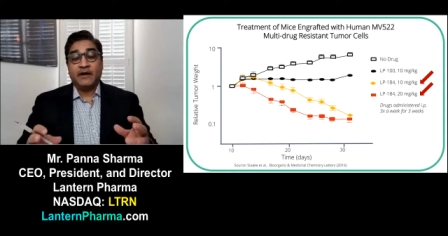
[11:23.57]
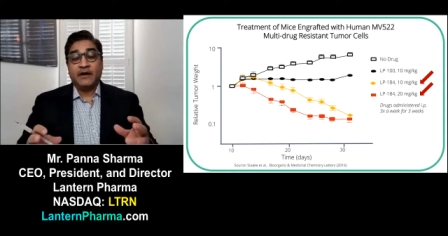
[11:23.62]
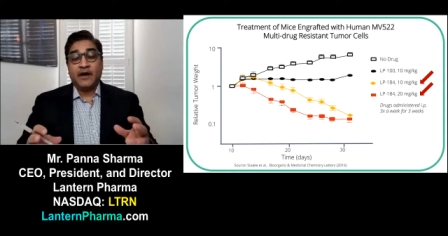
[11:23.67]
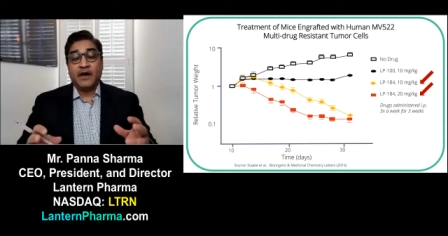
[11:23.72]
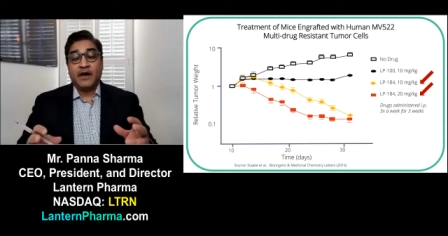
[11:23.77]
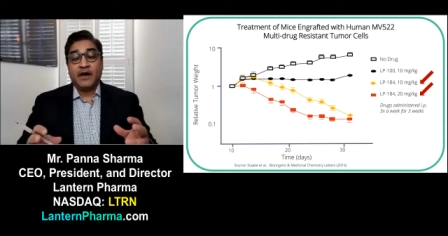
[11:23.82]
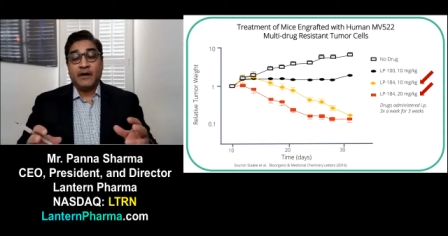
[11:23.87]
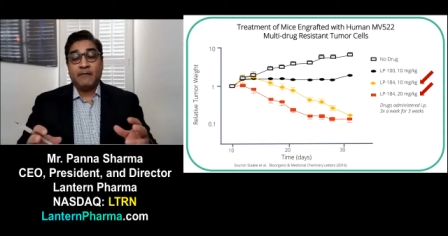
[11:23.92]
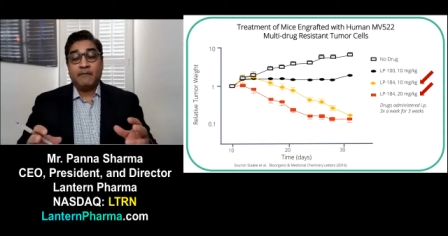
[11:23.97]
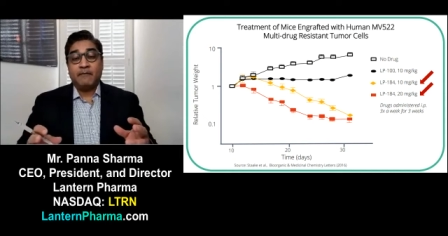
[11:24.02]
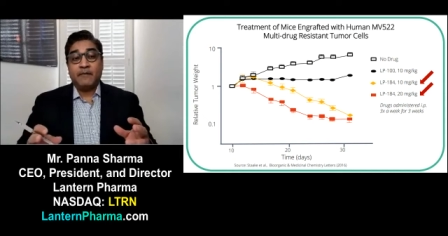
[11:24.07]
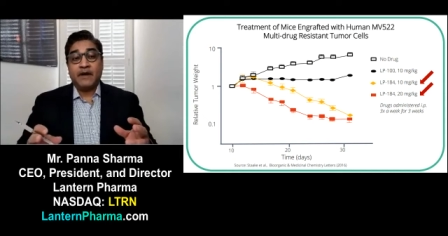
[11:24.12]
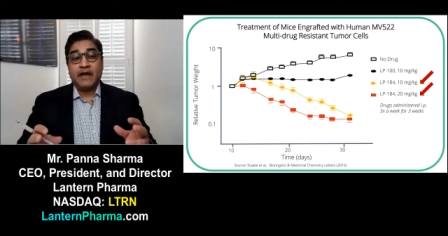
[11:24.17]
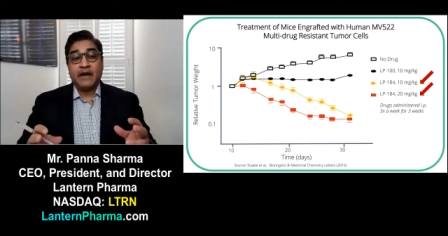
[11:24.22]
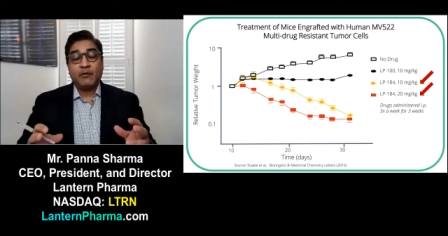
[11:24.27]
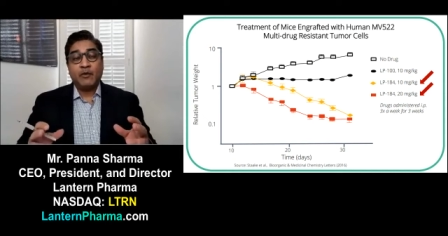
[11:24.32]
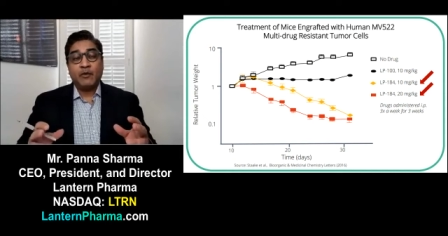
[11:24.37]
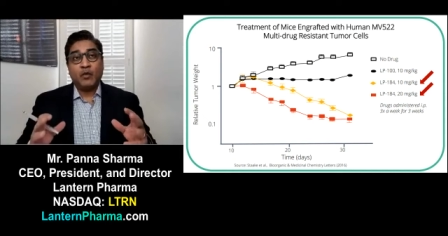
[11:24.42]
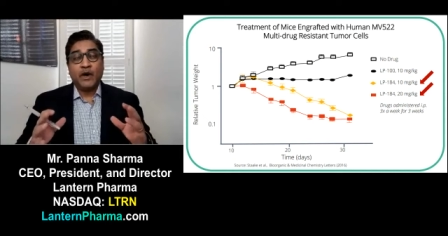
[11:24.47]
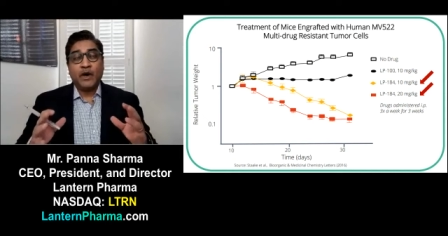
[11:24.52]
Um,
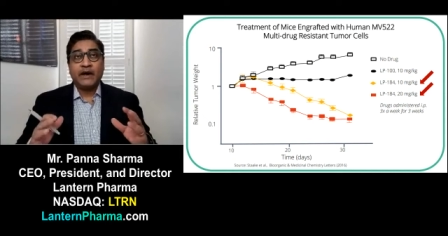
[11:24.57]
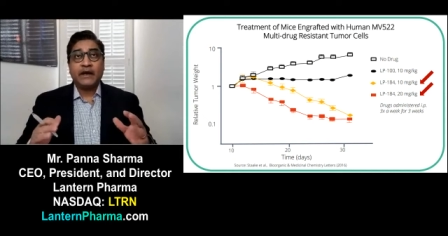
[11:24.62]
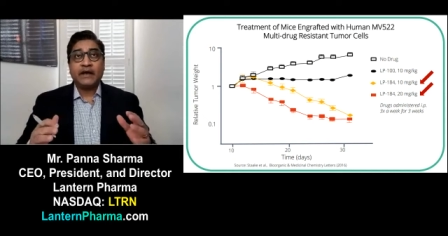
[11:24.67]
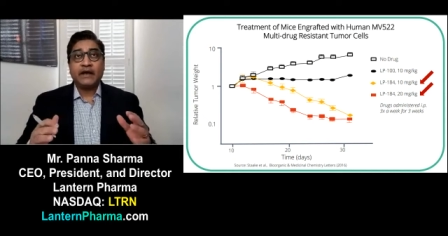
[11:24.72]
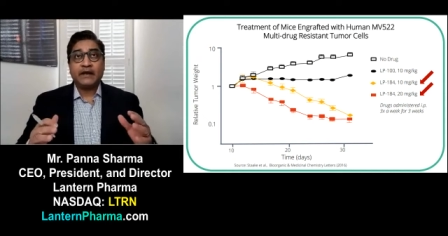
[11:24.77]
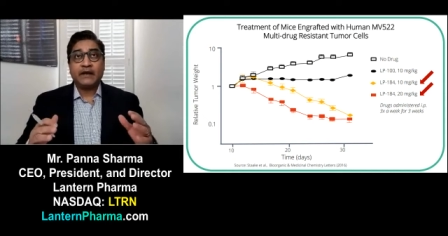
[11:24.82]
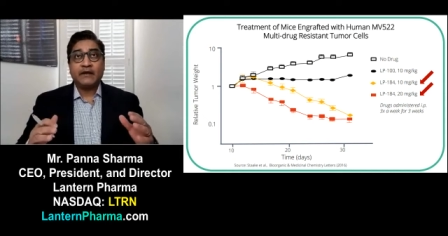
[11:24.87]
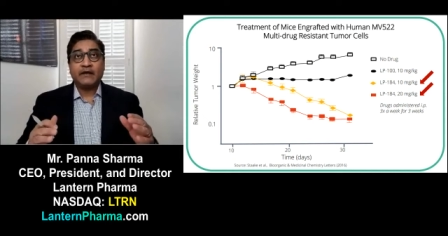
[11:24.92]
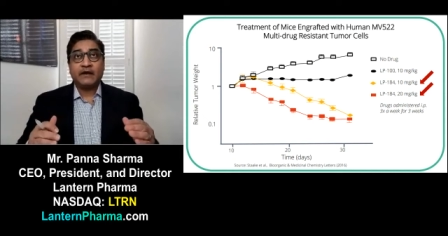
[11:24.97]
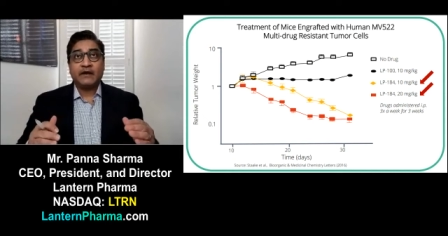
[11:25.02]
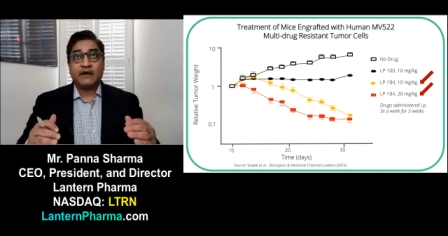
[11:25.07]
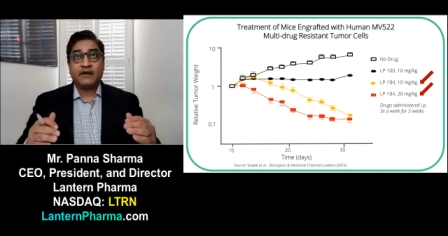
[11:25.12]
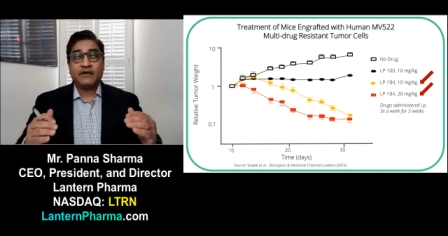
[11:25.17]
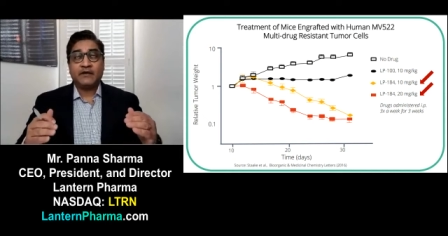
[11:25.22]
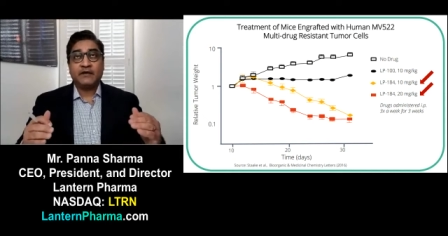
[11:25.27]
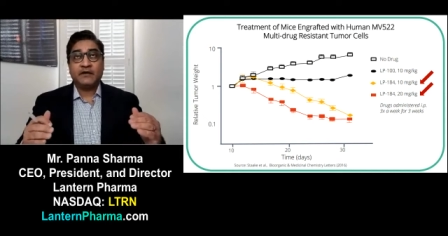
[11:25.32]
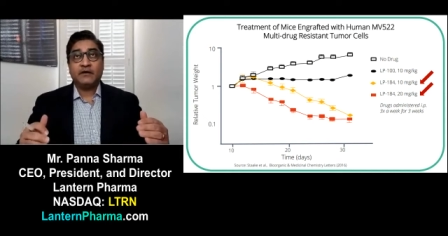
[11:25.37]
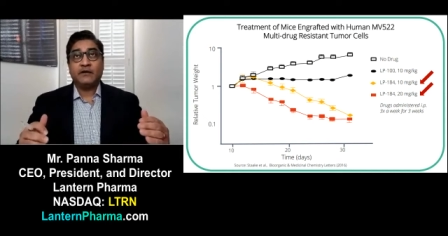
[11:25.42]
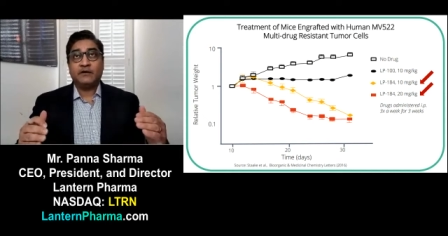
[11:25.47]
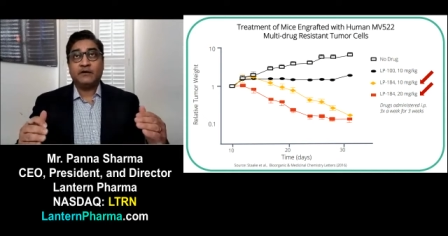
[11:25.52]
and we want to
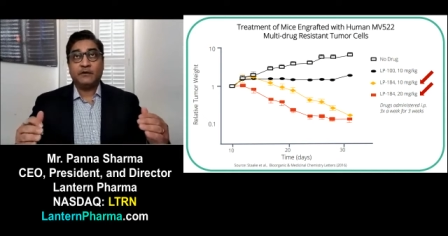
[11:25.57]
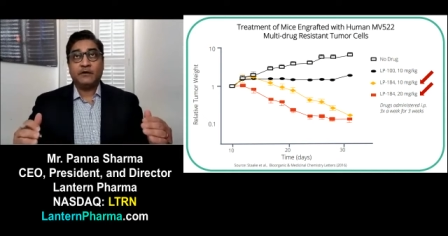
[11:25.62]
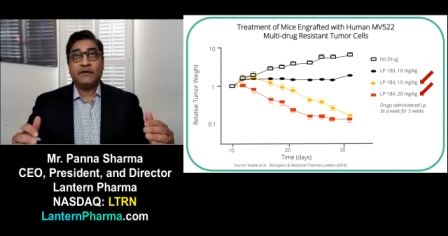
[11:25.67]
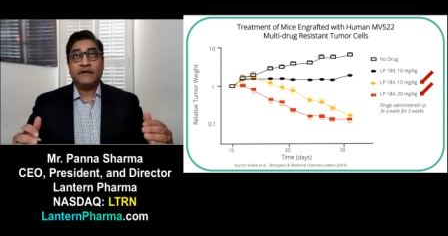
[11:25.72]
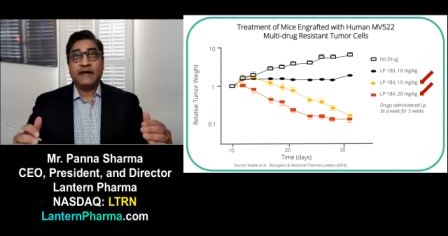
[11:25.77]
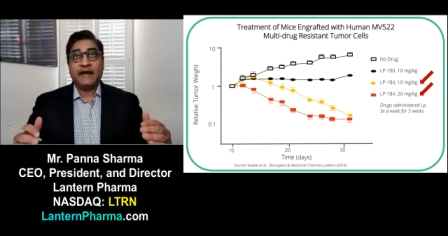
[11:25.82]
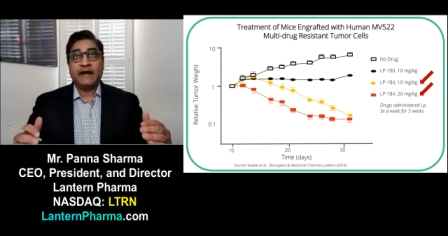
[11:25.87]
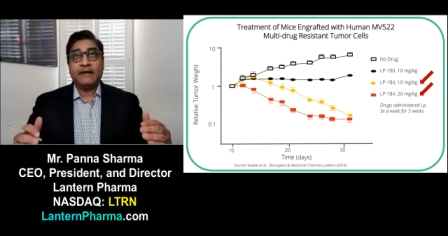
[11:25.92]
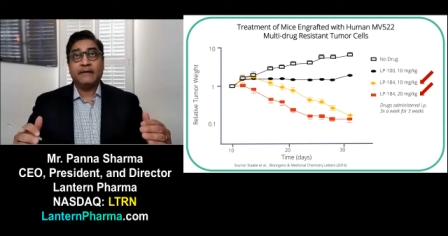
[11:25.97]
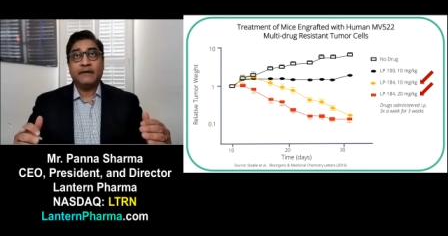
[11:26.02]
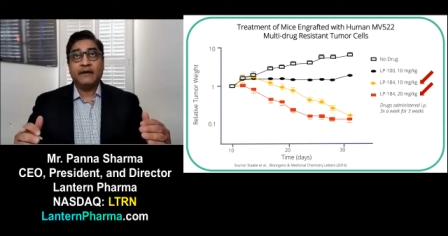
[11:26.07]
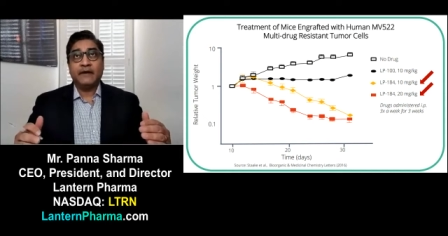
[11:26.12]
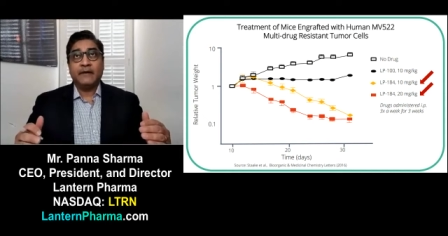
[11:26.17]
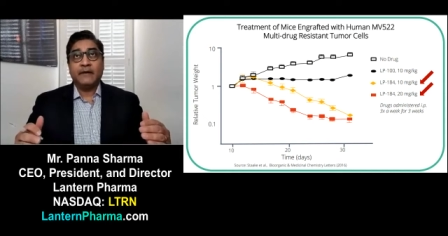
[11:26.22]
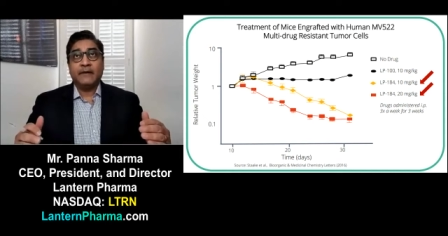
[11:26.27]
continue doing that.